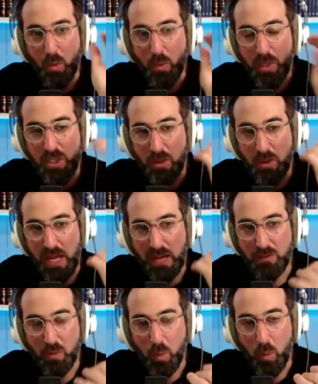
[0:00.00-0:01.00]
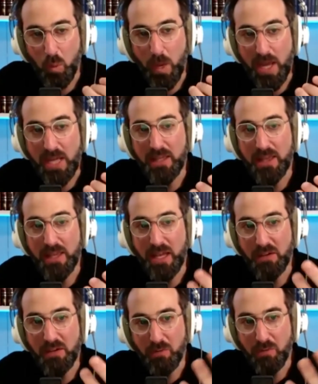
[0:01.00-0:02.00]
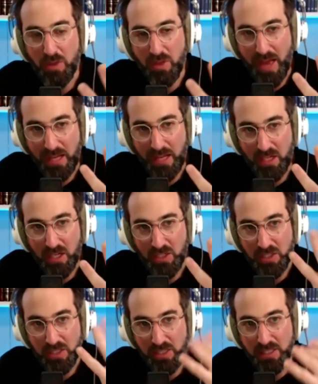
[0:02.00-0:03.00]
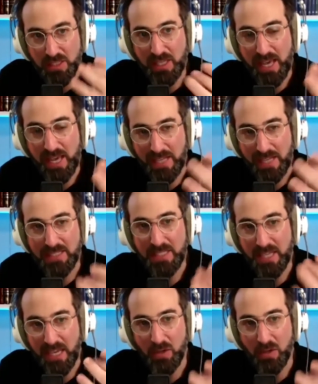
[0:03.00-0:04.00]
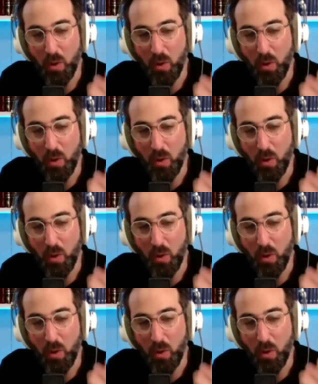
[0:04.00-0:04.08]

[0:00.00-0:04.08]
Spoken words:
we don't have to wait then for that consciousness to cascade